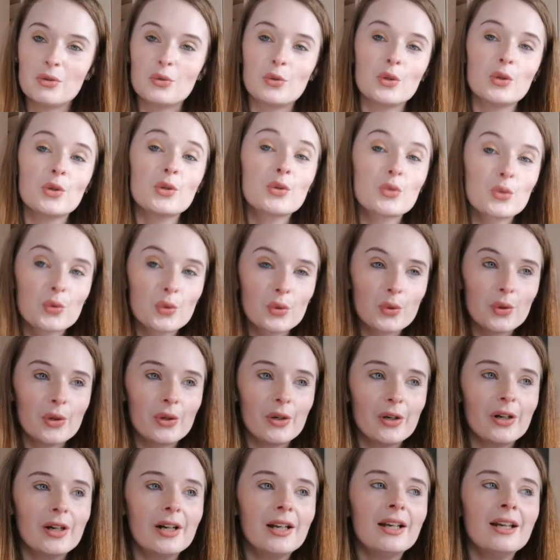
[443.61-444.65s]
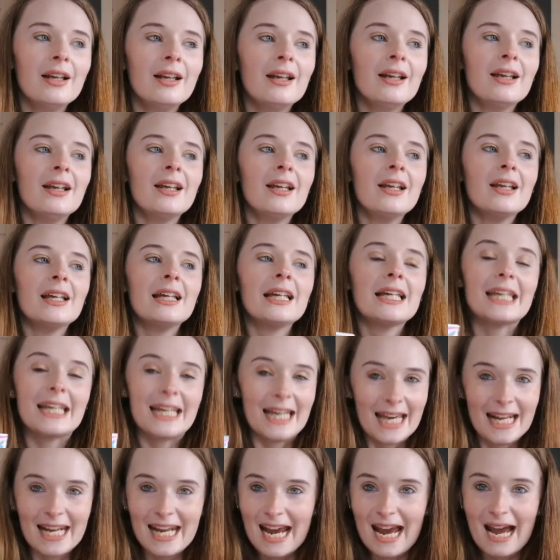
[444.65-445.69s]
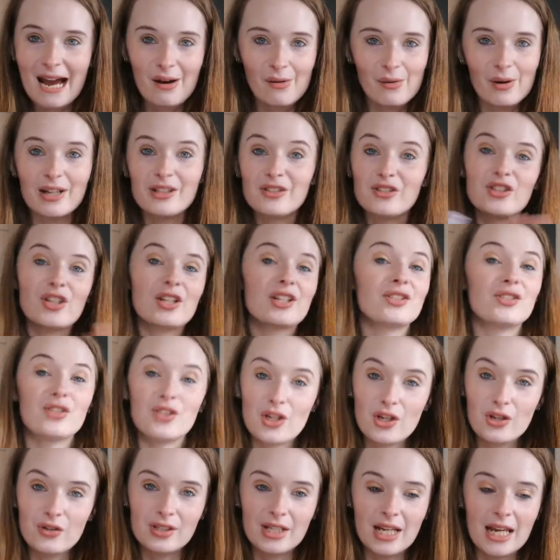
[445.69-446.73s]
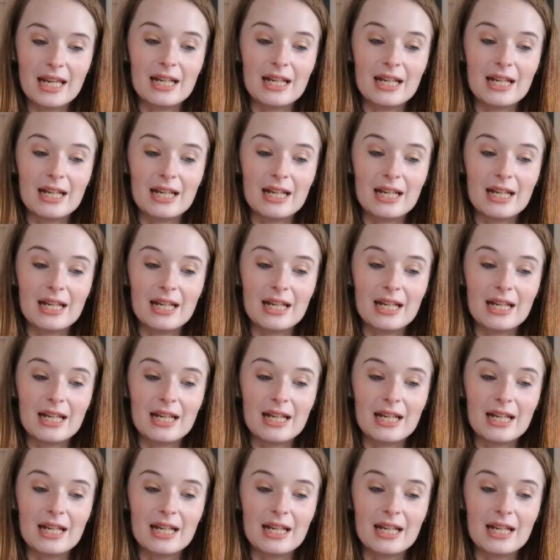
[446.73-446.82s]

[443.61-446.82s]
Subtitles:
or your drawer, get it out and just use it.